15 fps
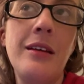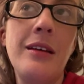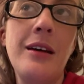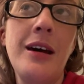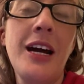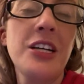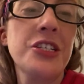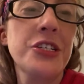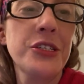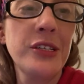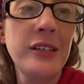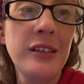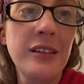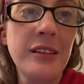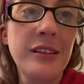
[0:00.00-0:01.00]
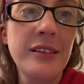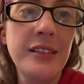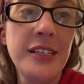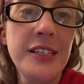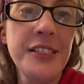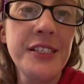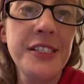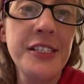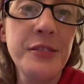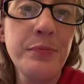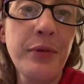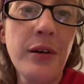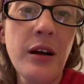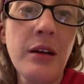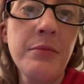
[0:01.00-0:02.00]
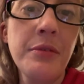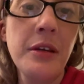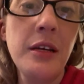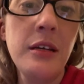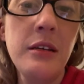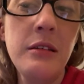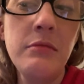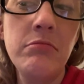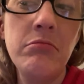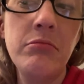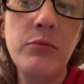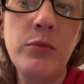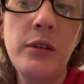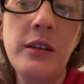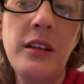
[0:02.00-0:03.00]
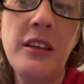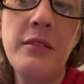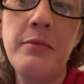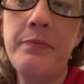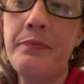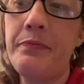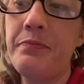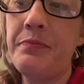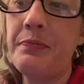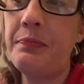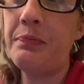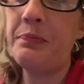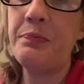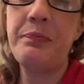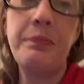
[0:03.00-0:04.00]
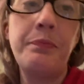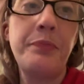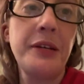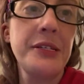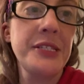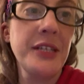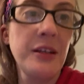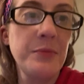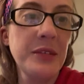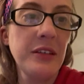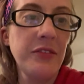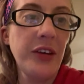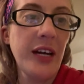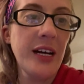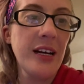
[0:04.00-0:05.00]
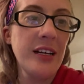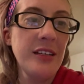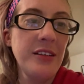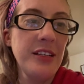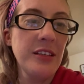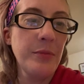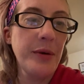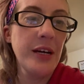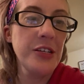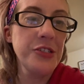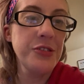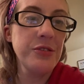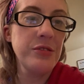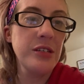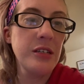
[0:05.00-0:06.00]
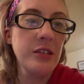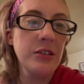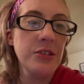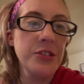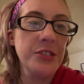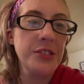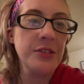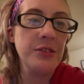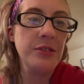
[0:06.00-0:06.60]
Actually, this is probably one of the best times I've had in the past 2 years.